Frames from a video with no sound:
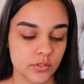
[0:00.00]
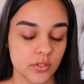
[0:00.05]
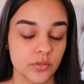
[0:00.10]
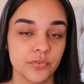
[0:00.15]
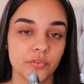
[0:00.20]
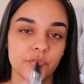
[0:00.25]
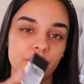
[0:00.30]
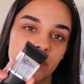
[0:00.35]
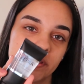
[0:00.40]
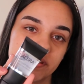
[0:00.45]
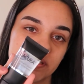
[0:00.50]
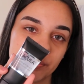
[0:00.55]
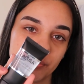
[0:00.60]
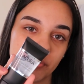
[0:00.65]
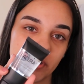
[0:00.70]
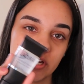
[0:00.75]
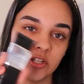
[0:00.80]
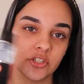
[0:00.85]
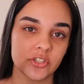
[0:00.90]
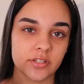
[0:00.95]
So for first
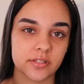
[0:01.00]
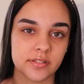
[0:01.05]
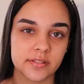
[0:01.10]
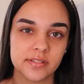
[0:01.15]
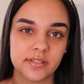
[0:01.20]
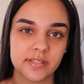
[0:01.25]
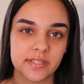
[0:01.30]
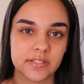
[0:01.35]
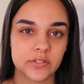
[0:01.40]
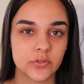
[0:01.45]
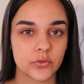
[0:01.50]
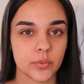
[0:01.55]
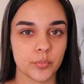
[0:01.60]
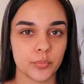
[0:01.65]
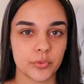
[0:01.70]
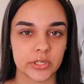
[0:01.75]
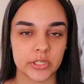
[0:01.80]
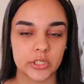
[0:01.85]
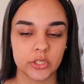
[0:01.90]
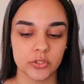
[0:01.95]
impressions, it's looking
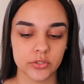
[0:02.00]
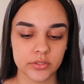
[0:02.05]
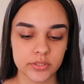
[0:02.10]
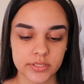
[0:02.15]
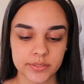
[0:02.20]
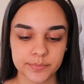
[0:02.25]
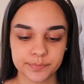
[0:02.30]
pretty good.